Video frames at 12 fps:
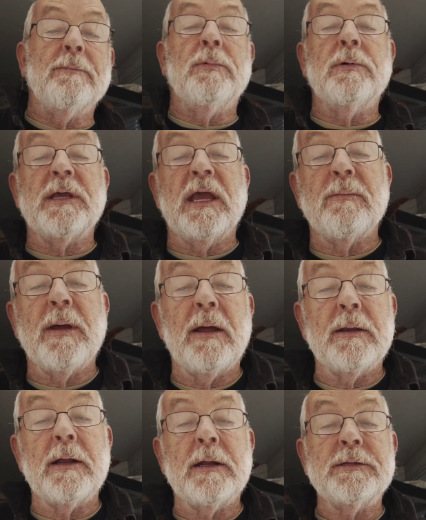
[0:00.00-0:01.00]
gimbal came
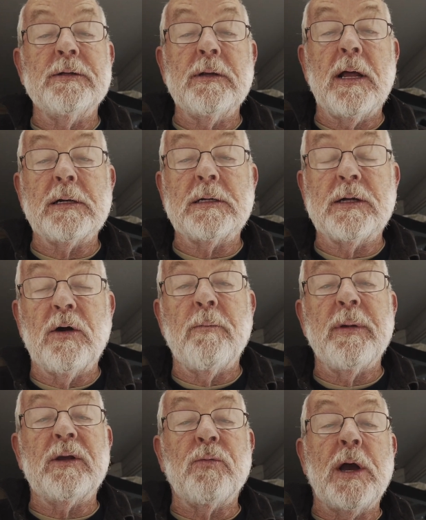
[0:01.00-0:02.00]
out not too long ago, a
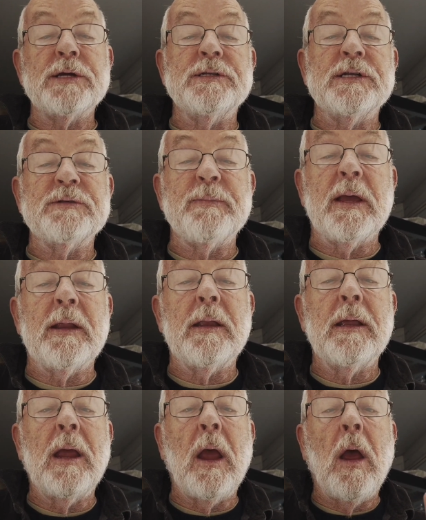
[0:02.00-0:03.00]
big question has
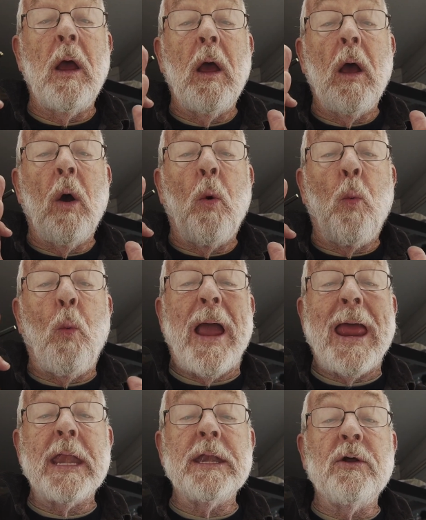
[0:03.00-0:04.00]
been,
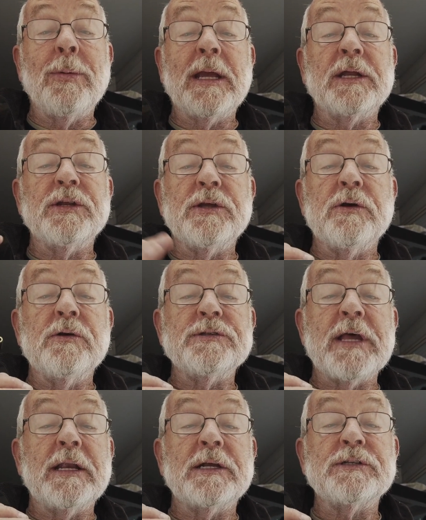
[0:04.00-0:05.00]
when do we get to
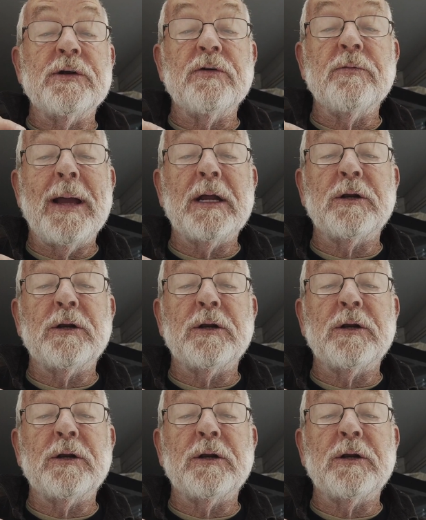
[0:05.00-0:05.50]
use an external